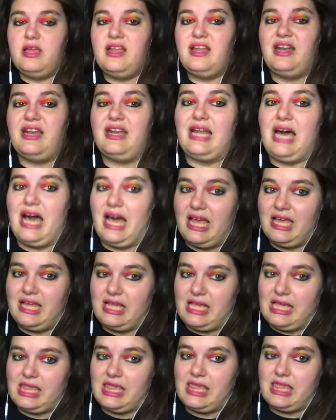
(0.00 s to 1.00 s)

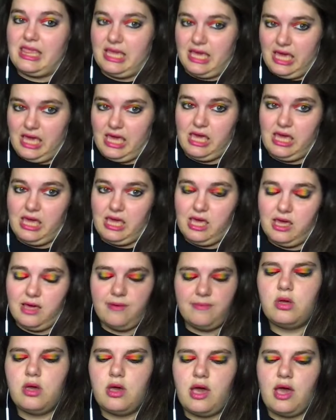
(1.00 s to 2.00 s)
Nasty.
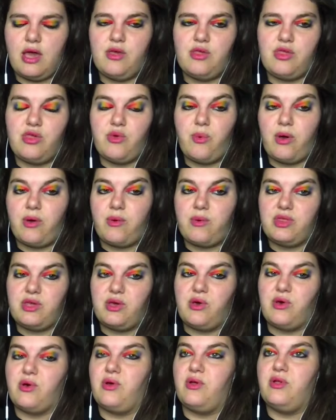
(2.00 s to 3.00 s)
I used to work with a
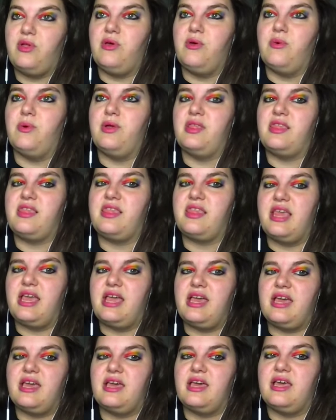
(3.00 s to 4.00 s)
girl who would
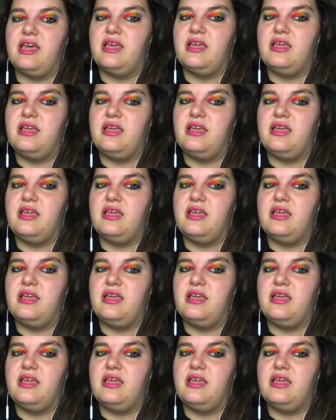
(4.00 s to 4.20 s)
sing.